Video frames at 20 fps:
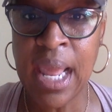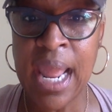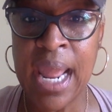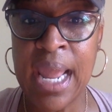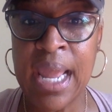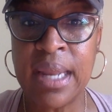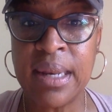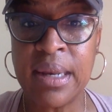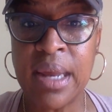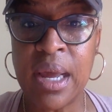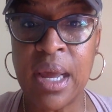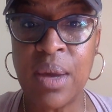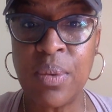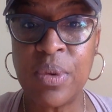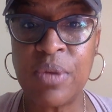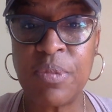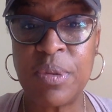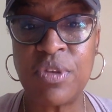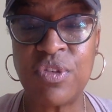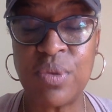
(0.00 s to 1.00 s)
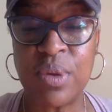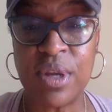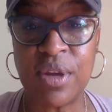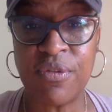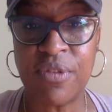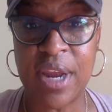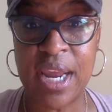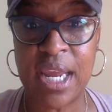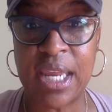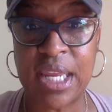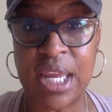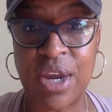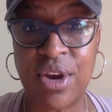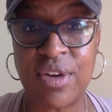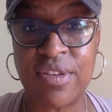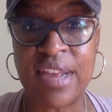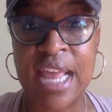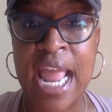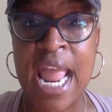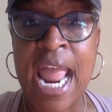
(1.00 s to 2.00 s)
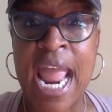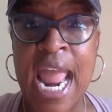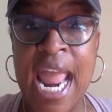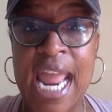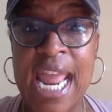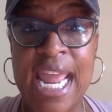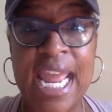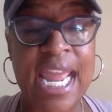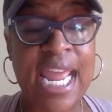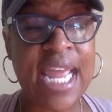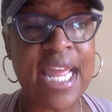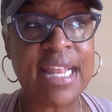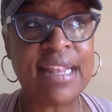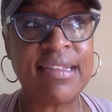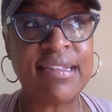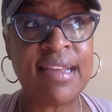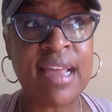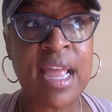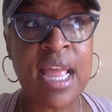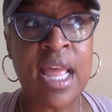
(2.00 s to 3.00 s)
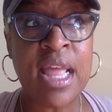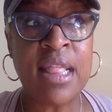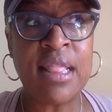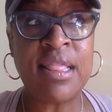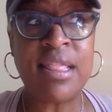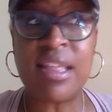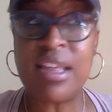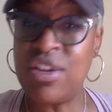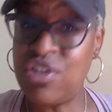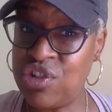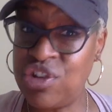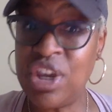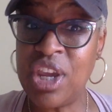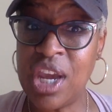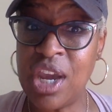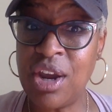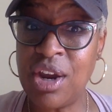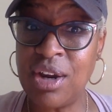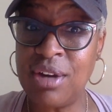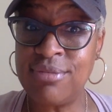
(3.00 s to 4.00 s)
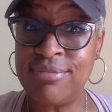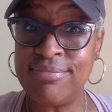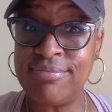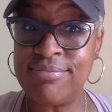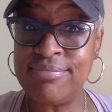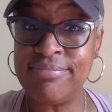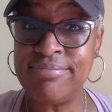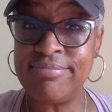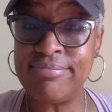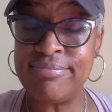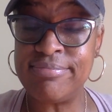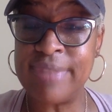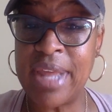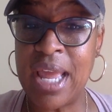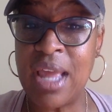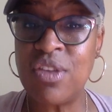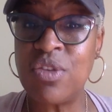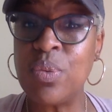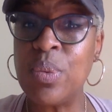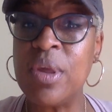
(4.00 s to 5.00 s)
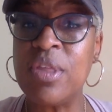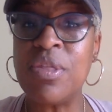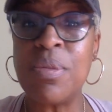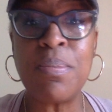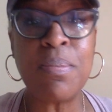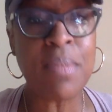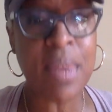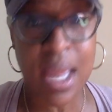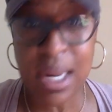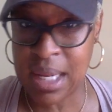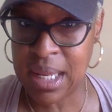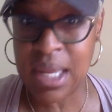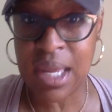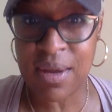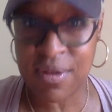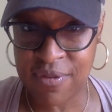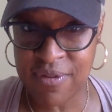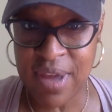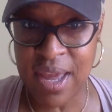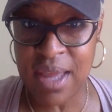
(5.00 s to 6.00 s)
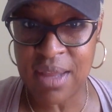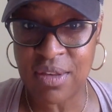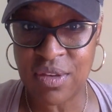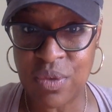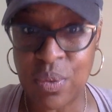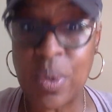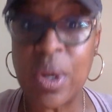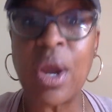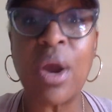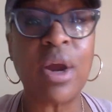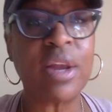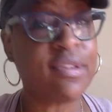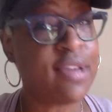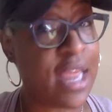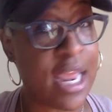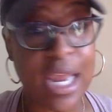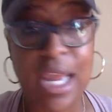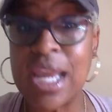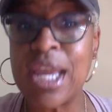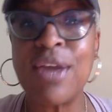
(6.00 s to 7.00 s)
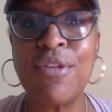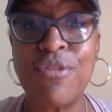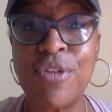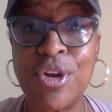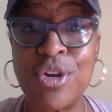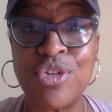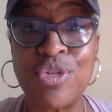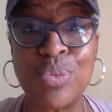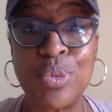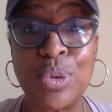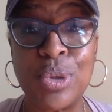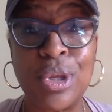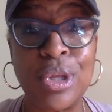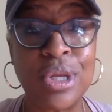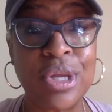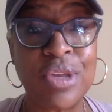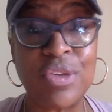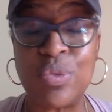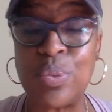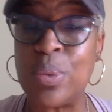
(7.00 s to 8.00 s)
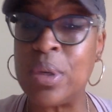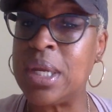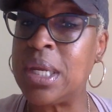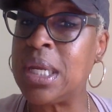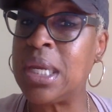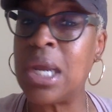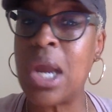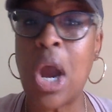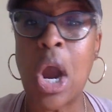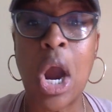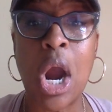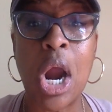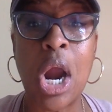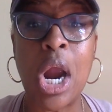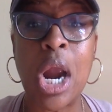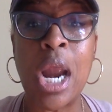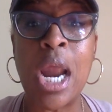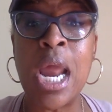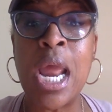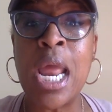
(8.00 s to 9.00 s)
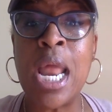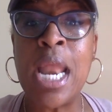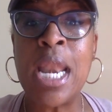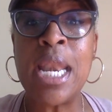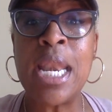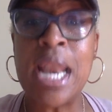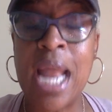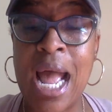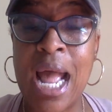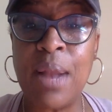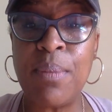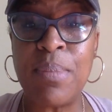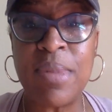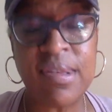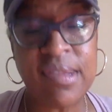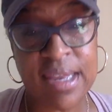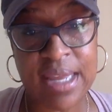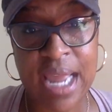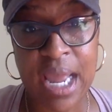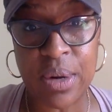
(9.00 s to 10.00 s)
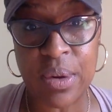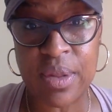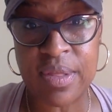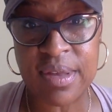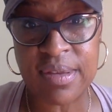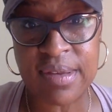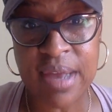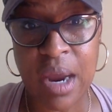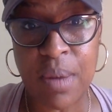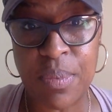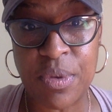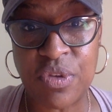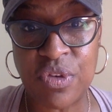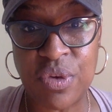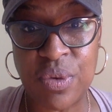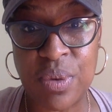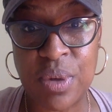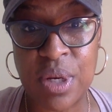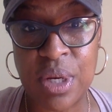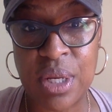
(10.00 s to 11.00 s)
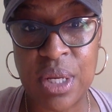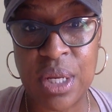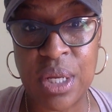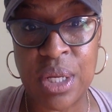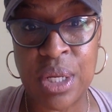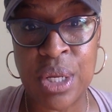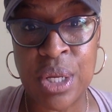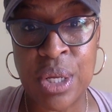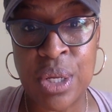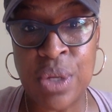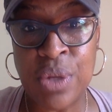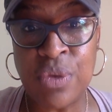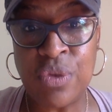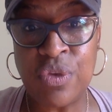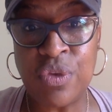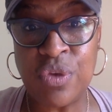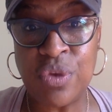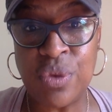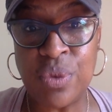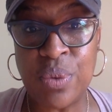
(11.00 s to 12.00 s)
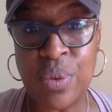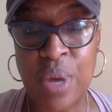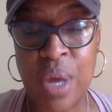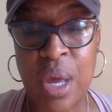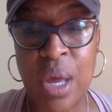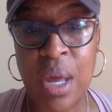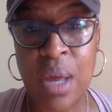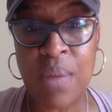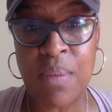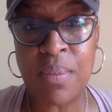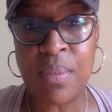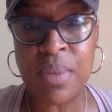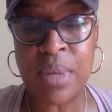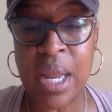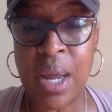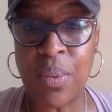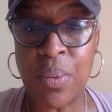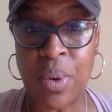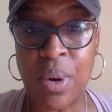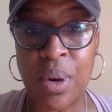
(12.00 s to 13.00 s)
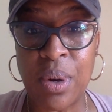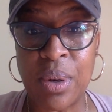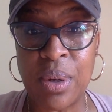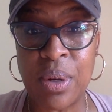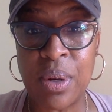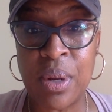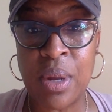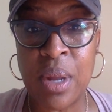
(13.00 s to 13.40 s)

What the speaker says: And we've been doing it for 8 years. And this year, as with many events, we are taking it virtual because we are not missing out on this opportunity to network